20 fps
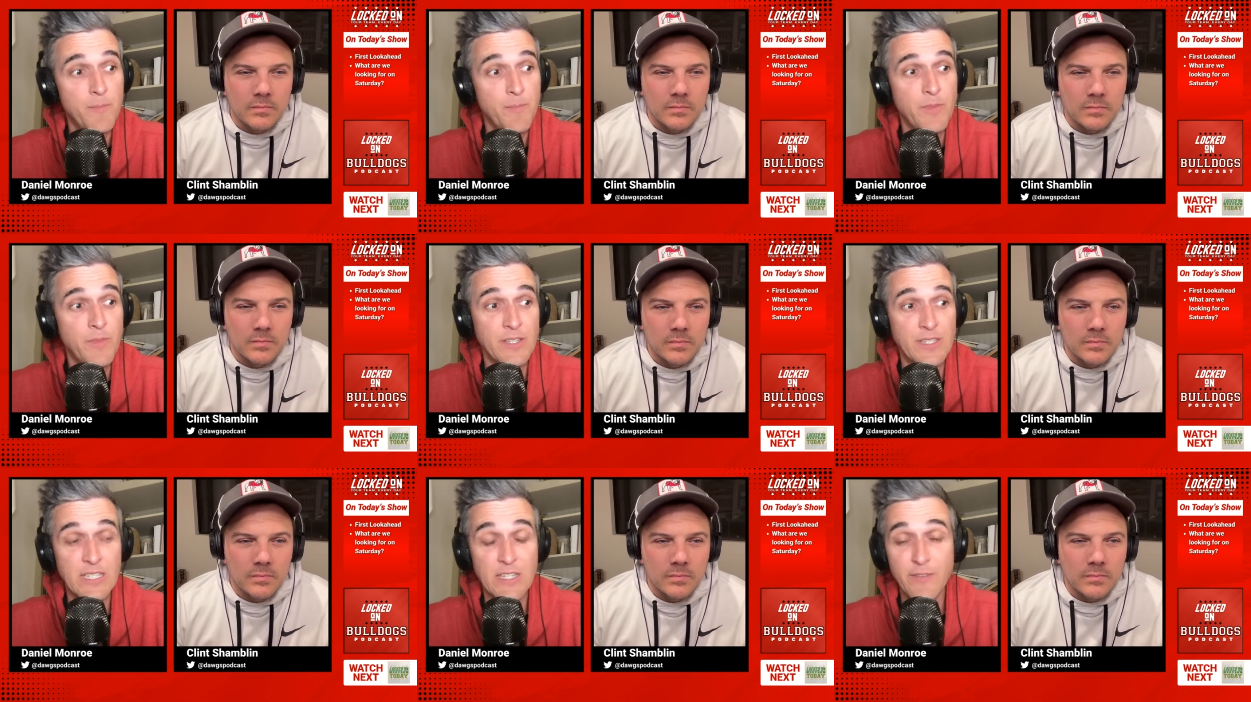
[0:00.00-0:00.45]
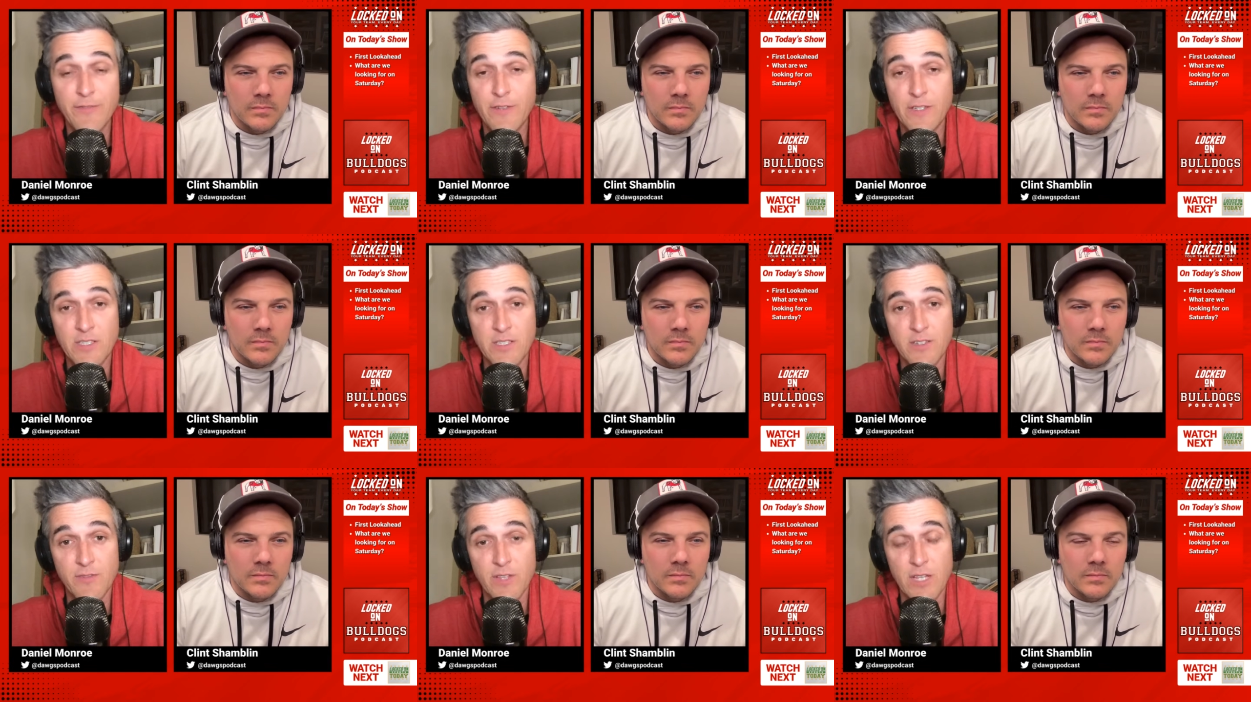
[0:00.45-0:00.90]
Speaker 1: The
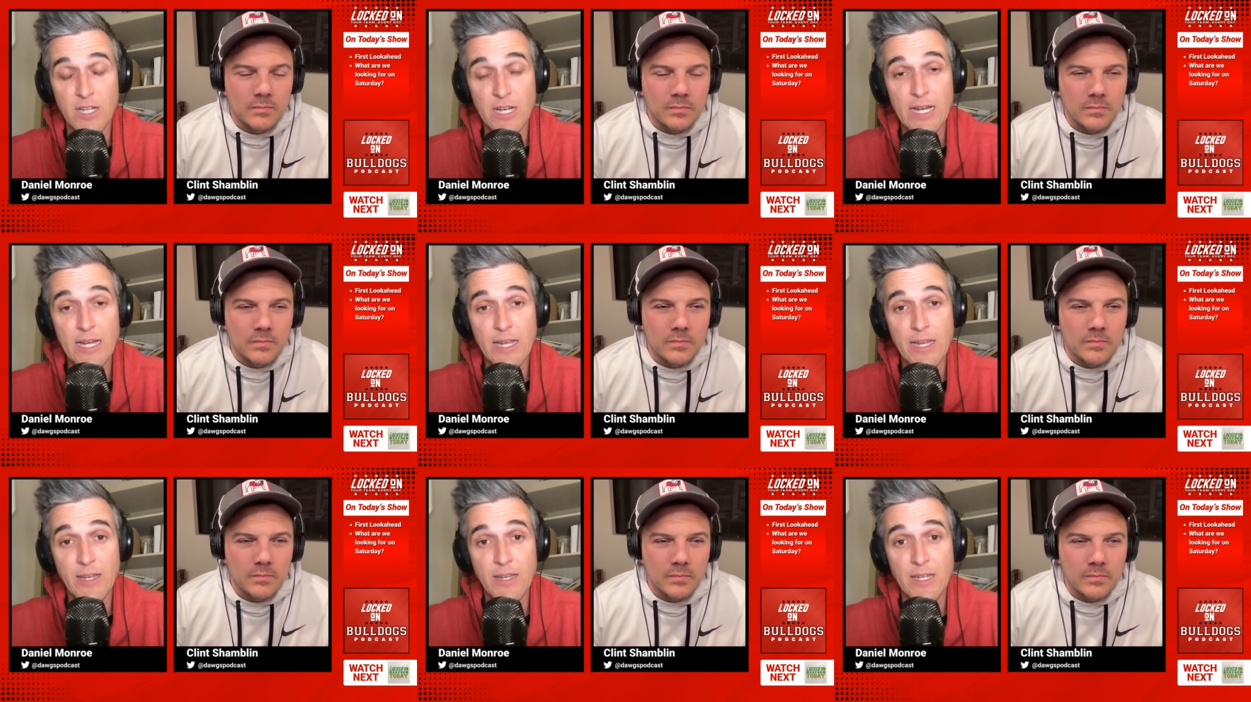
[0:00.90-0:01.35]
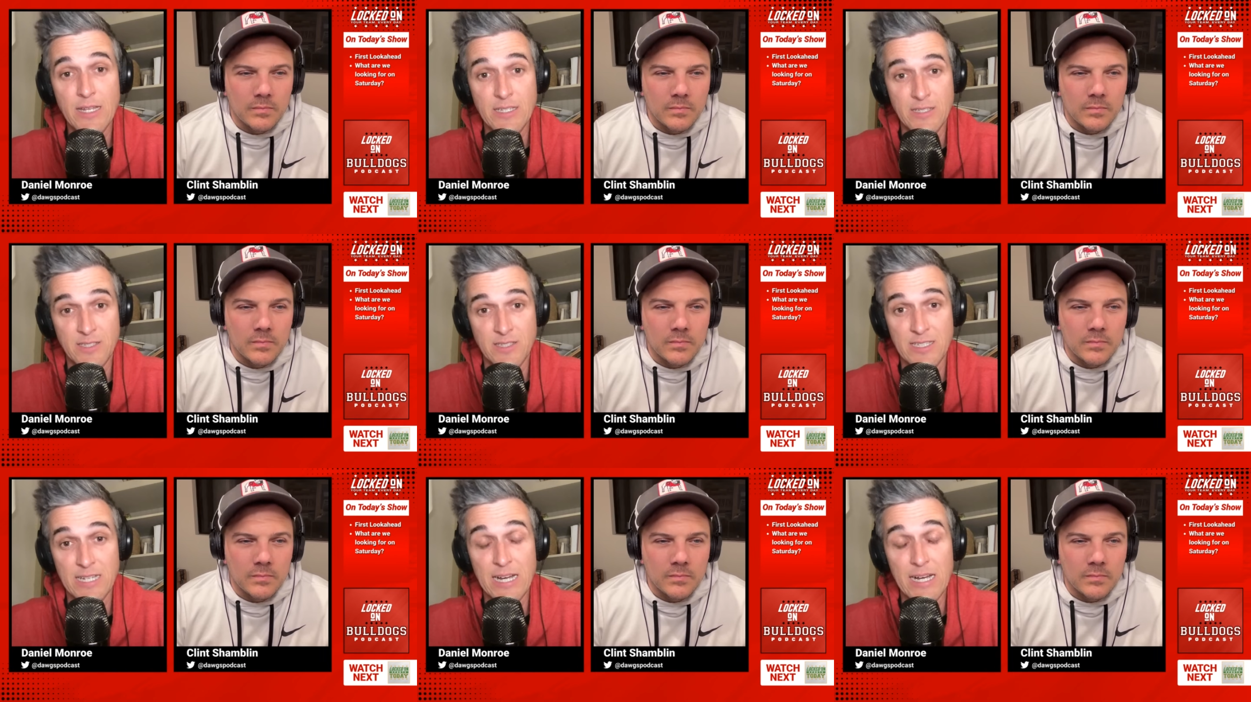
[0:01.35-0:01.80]
defensive line is
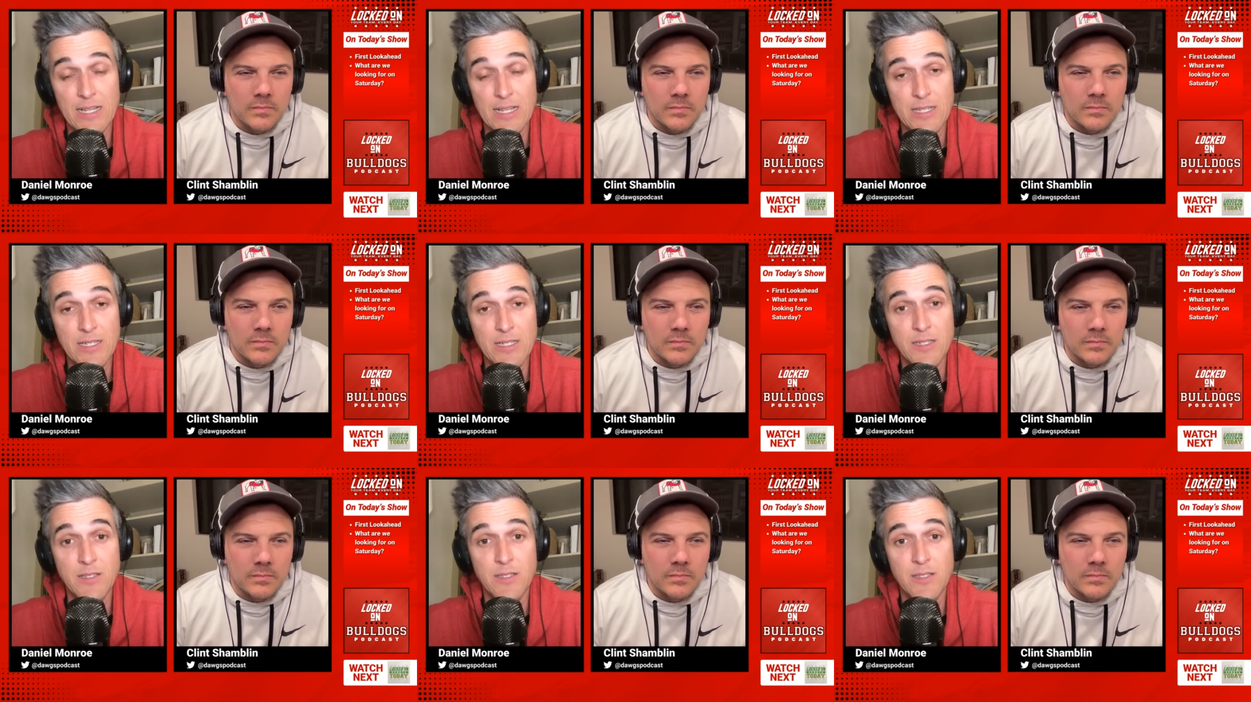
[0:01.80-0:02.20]
solid.